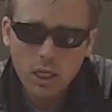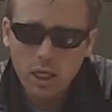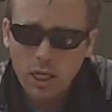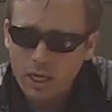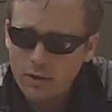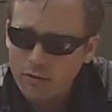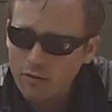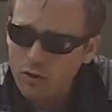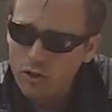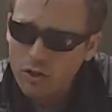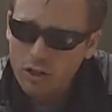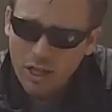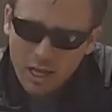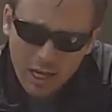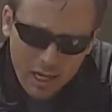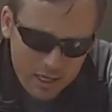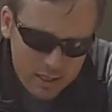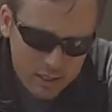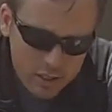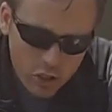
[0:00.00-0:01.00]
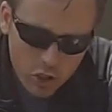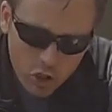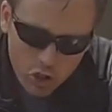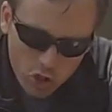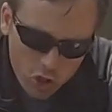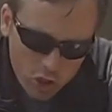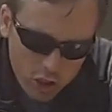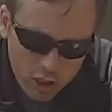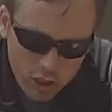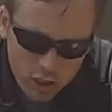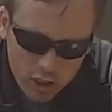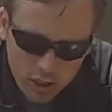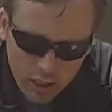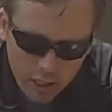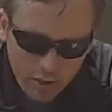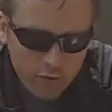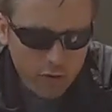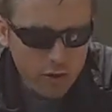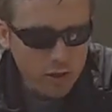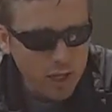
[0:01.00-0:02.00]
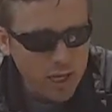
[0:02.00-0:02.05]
every last nook, every